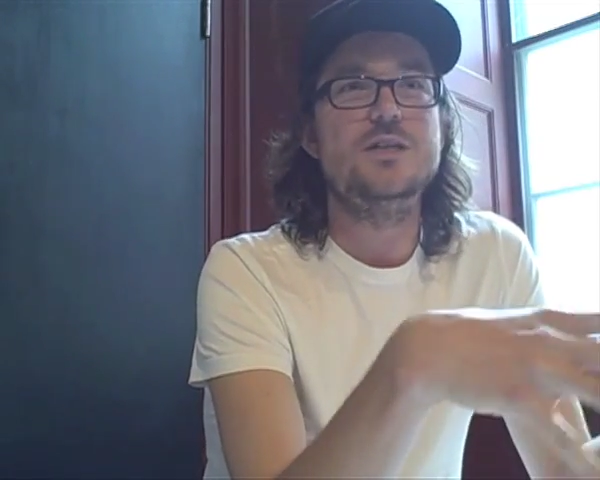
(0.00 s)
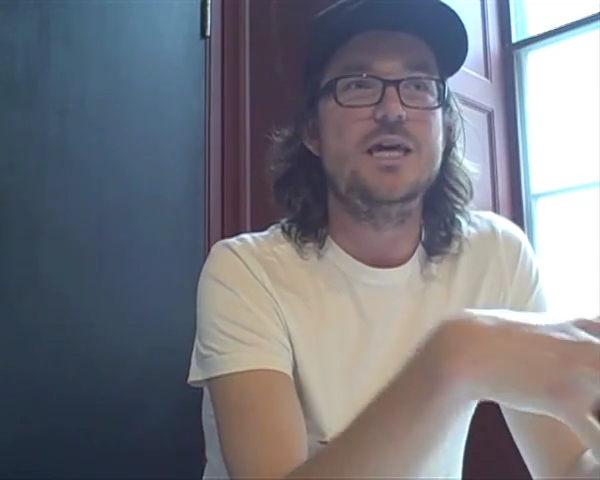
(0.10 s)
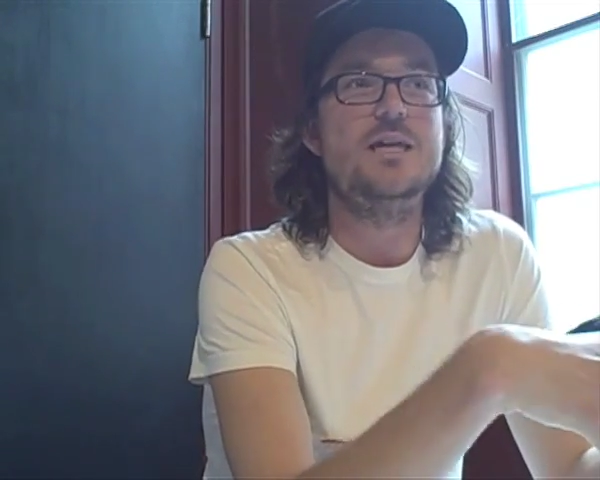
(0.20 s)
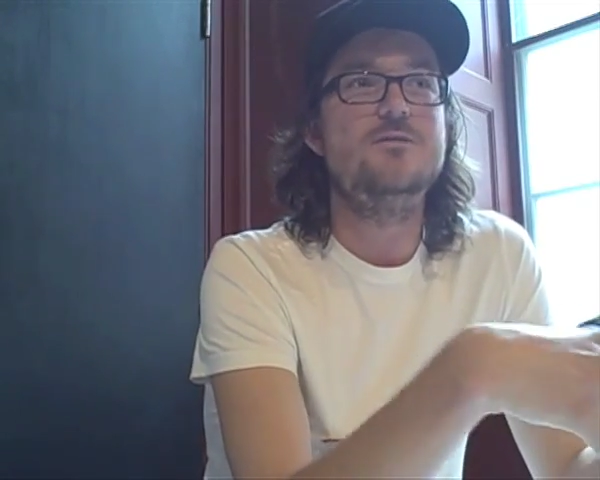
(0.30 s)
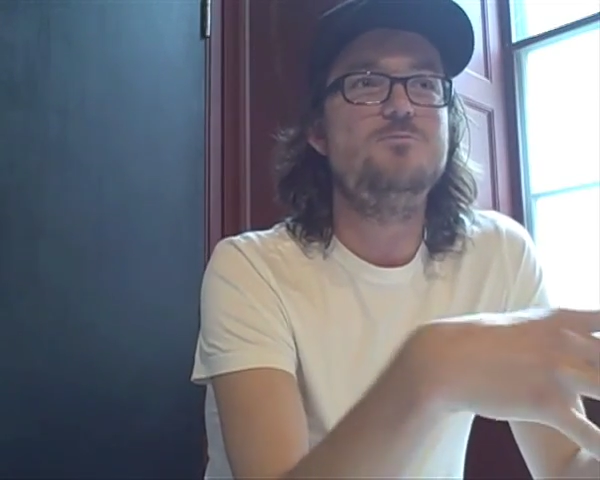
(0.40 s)
to
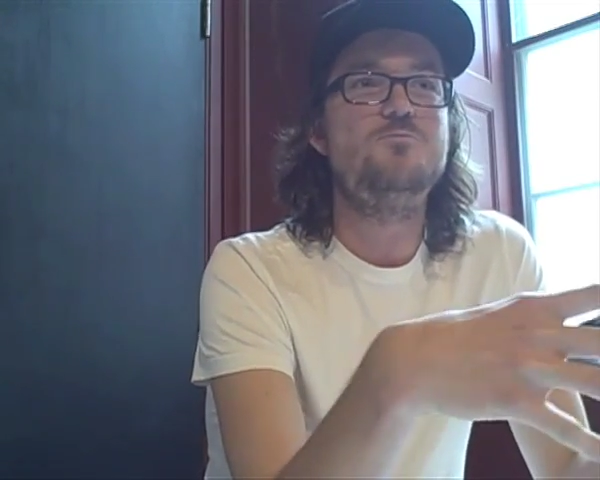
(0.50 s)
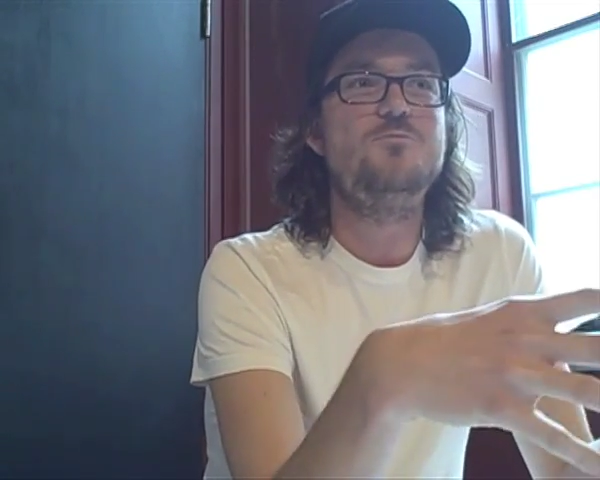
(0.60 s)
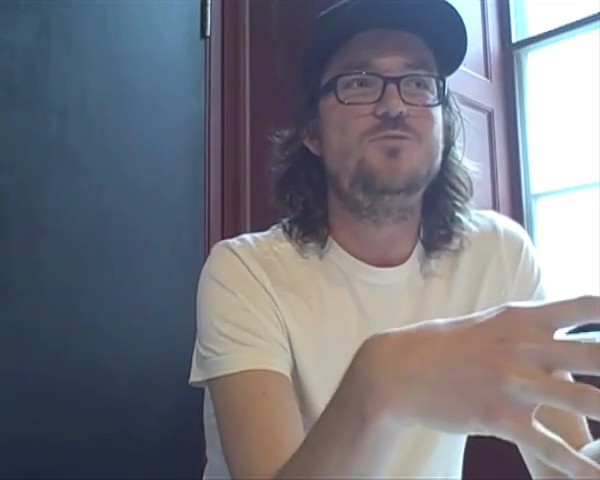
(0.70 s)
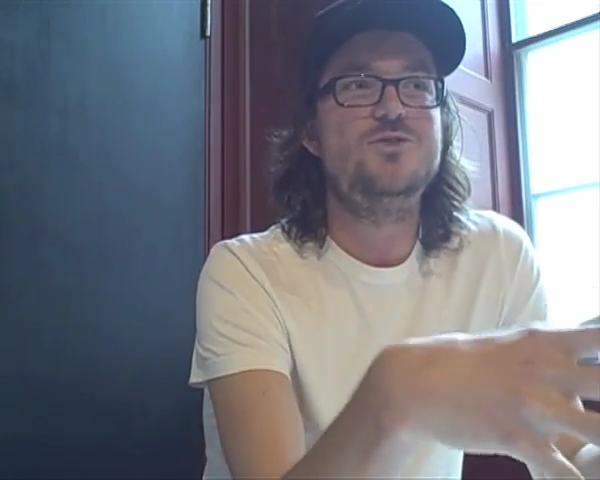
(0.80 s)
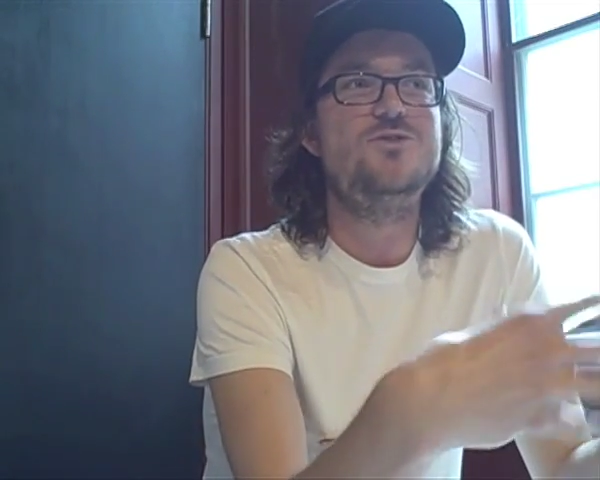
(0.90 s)
get
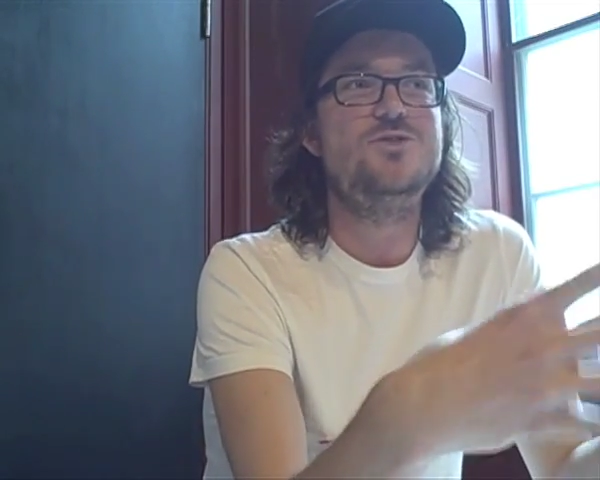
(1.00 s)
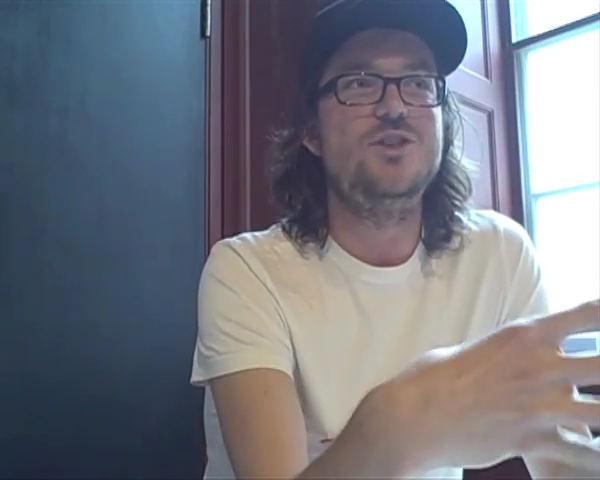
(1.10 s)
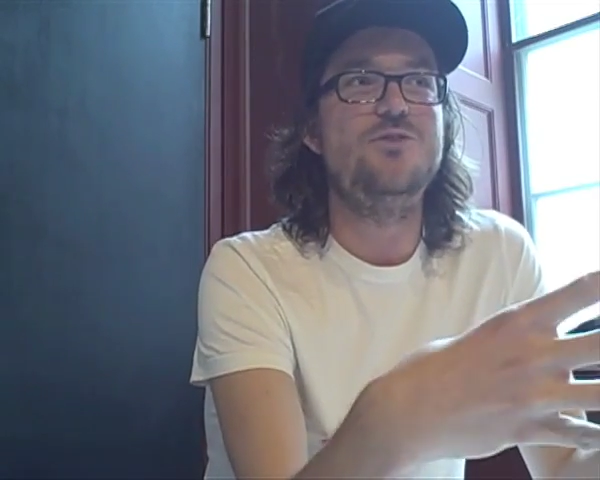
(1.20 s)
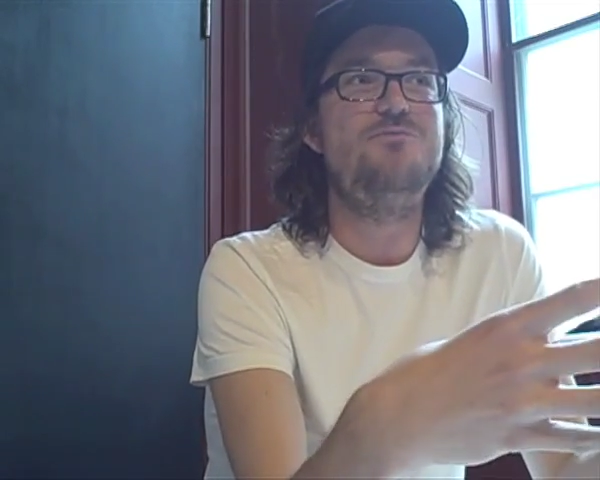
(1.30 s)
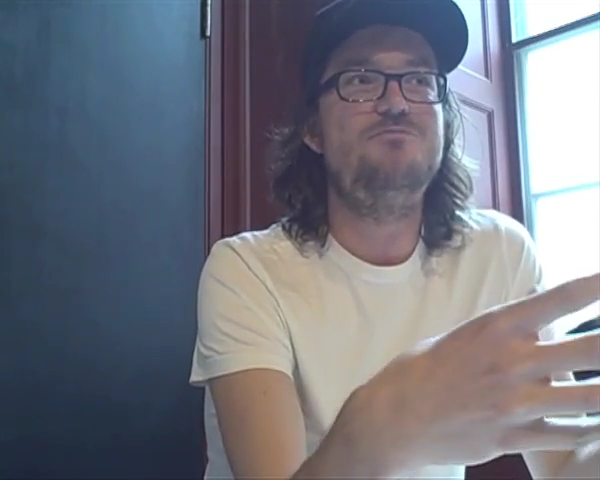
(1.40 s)
to
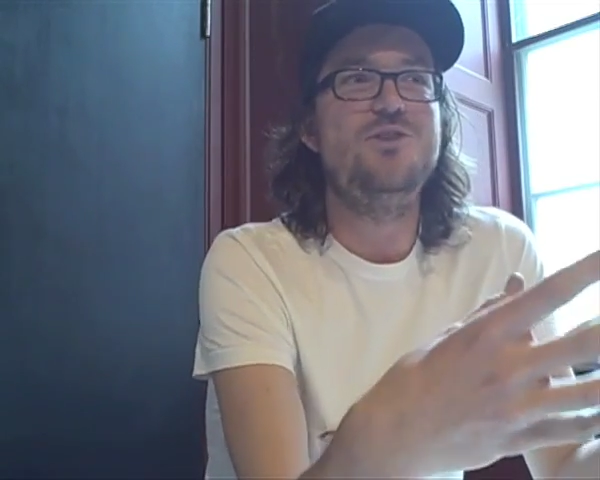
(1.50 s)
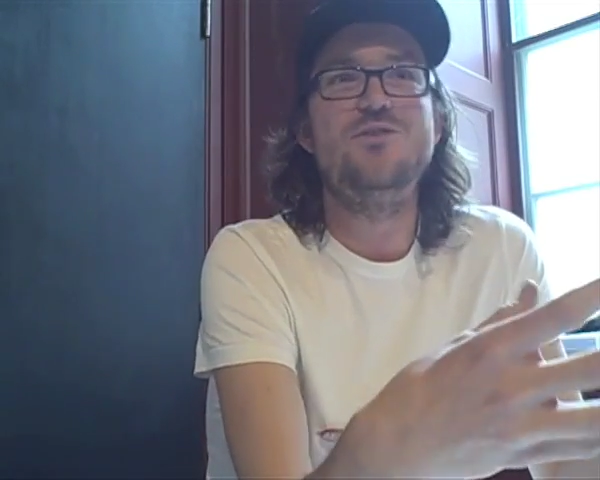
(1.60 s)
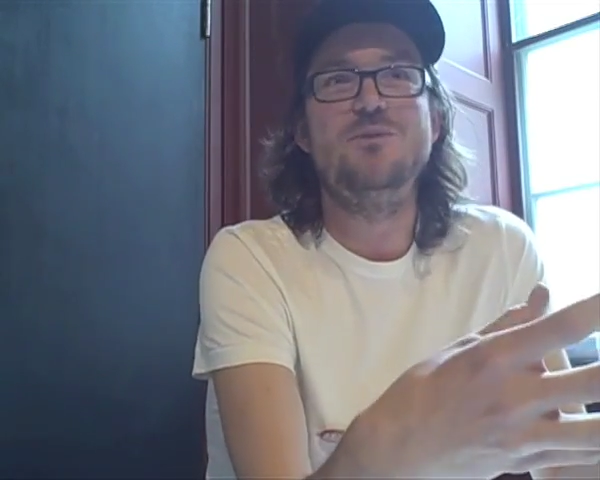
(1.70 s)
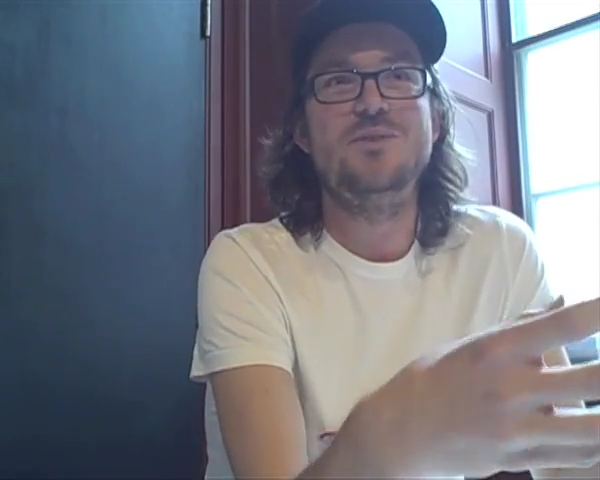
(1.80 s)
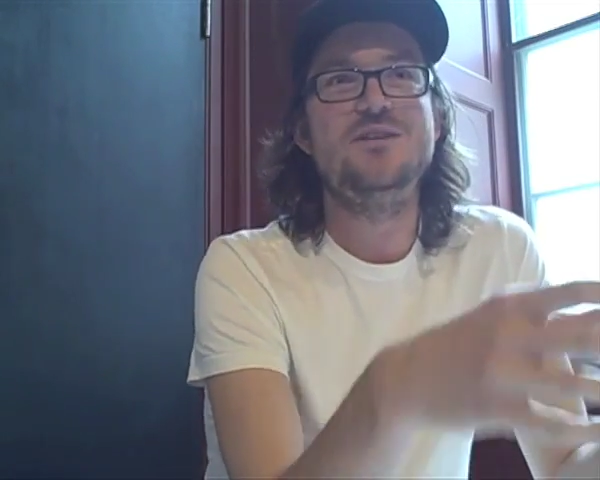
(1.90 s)
the
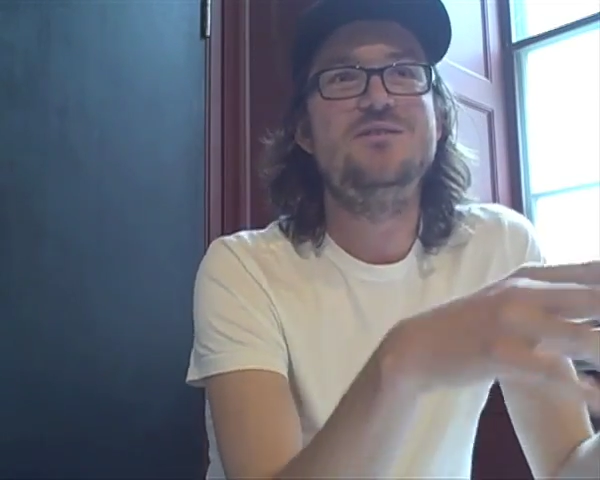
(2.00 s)
fun bit,